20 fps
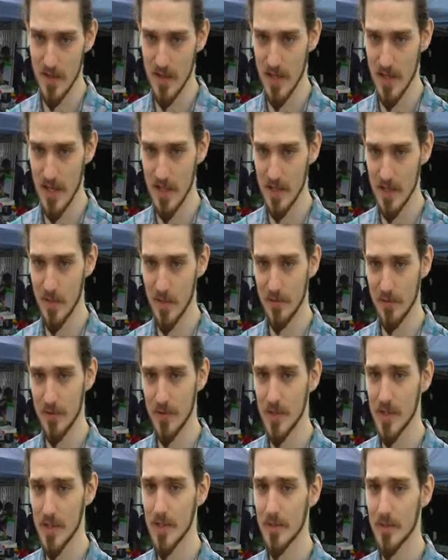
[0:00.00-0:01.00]
the next
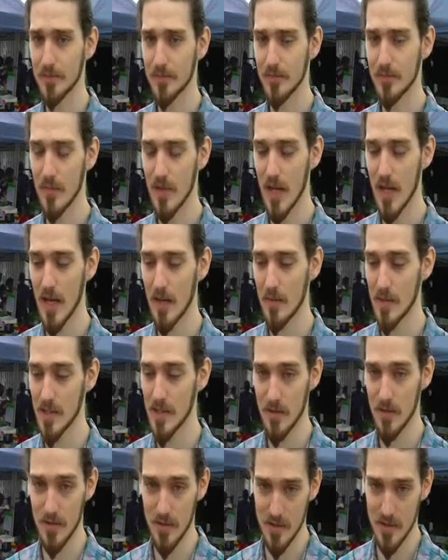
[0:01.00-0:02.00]
preference,
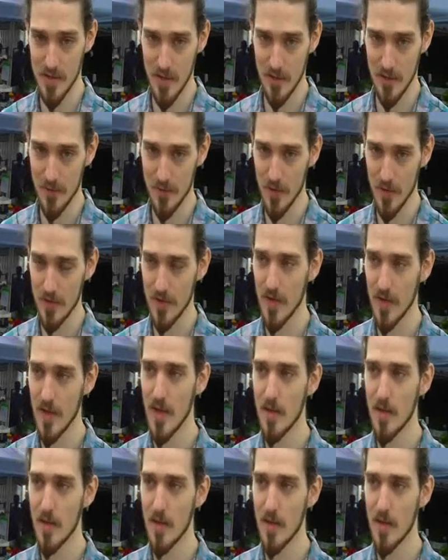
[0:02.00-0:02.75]
so on and so forth.